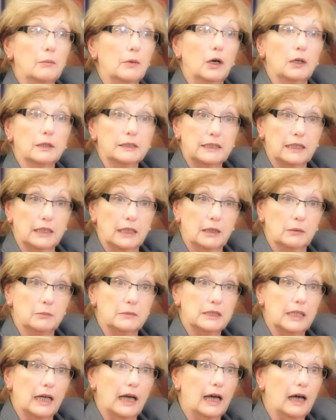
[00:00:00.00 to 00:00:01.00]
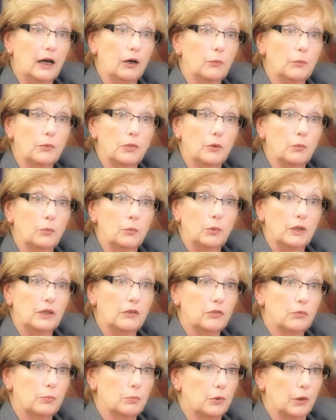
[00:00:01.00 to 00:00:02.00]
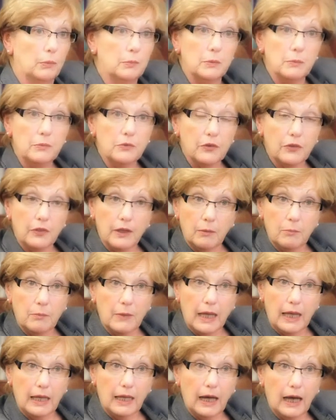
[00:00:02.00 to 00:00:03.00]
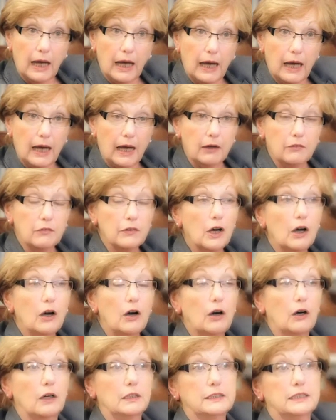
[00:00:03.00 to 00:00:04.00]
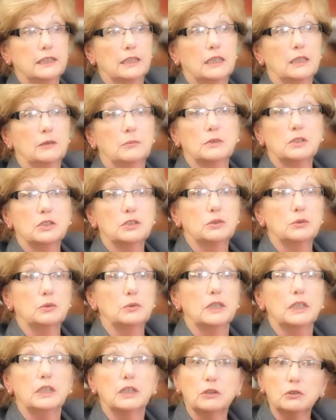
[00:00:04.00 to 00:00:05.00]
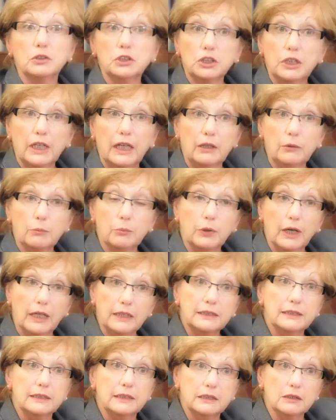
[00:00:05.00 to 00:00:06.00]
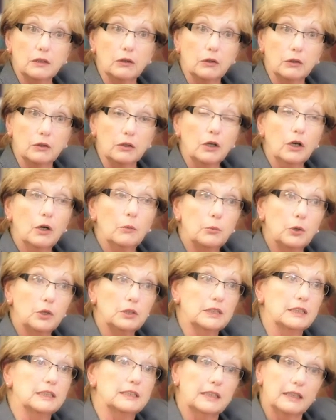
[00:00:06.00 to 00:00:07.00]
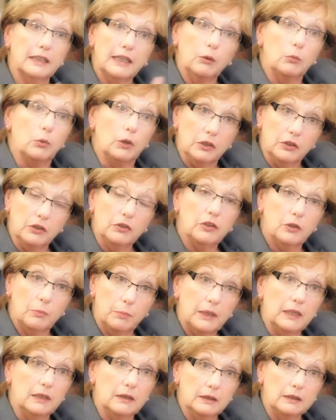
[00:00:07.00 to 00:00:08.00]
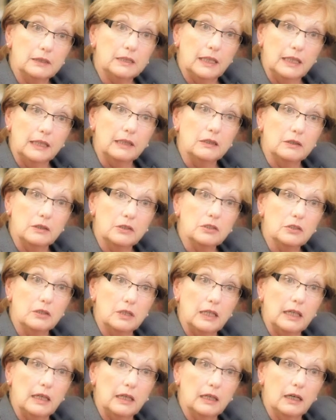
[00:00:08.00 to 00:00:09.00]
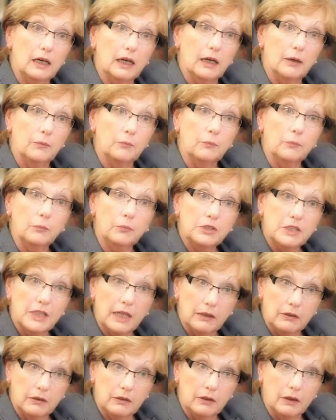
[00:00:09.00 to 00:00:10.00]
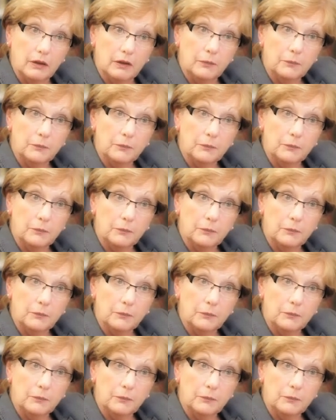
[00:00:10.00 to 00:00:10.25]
asking him to help them with problems that they may have, asking him to negotiate prices on products that they want to build into the tender.